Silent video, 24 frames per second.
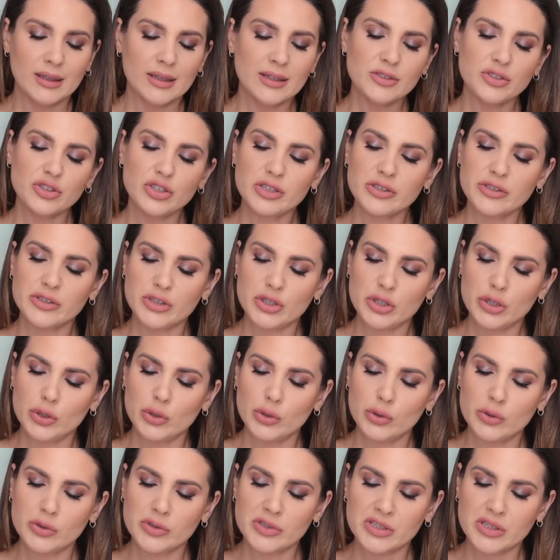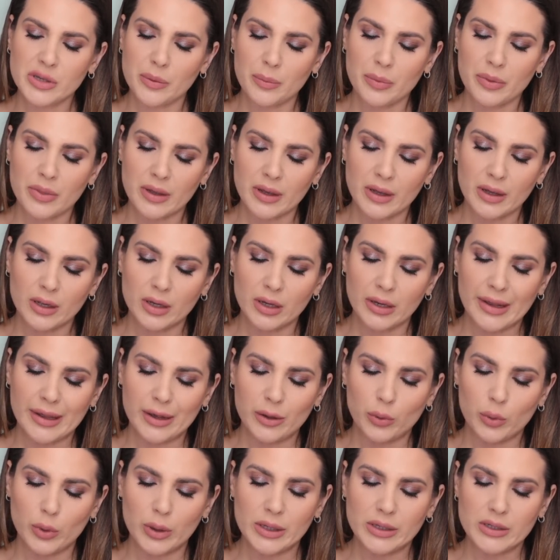Let's just use something
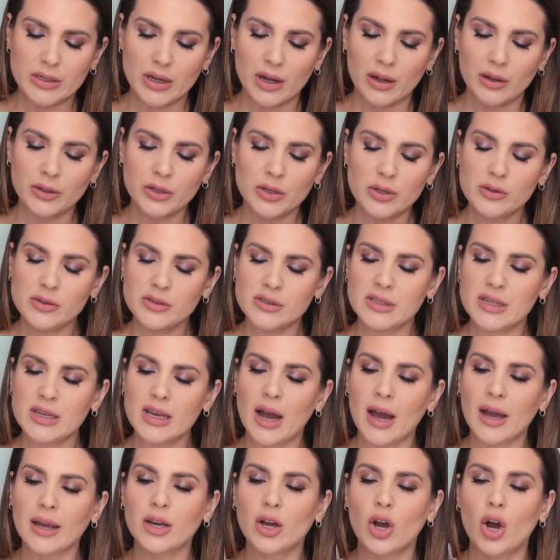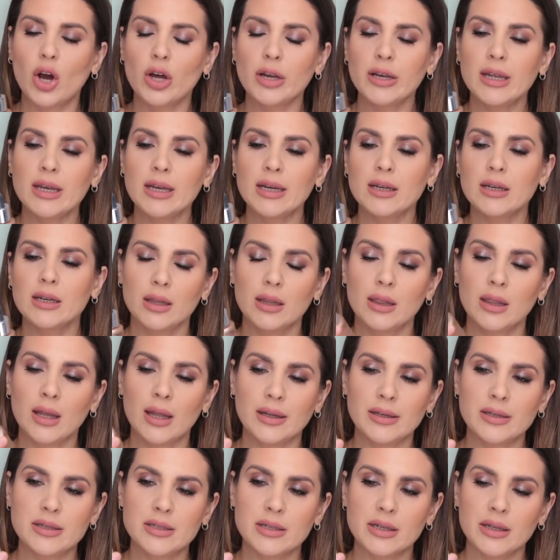liquid. I'll use the Iconic
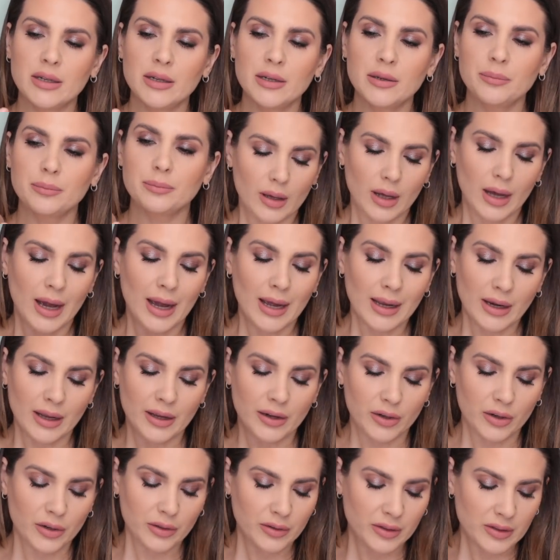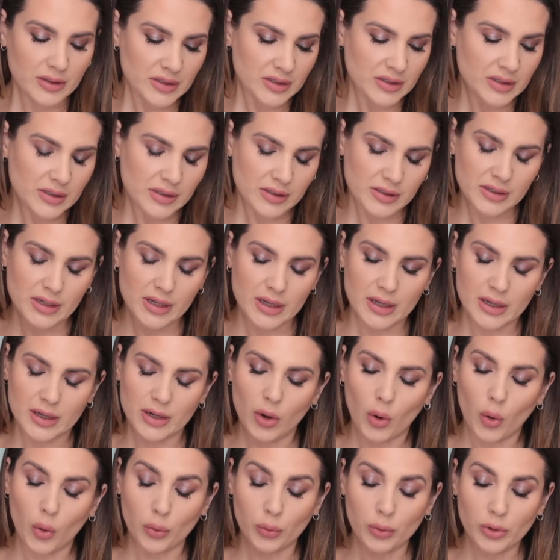London highlighter. This is an
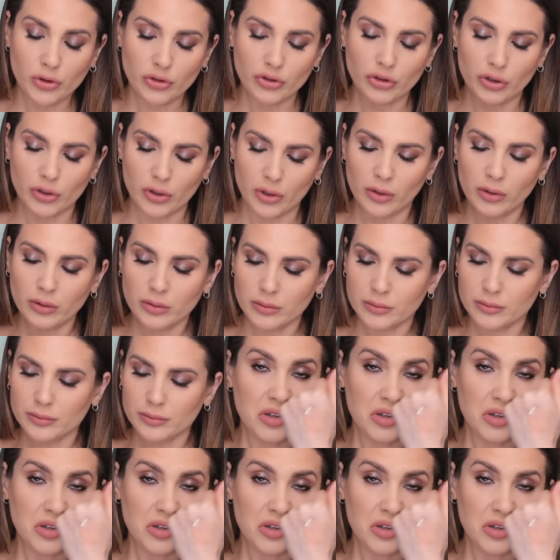original.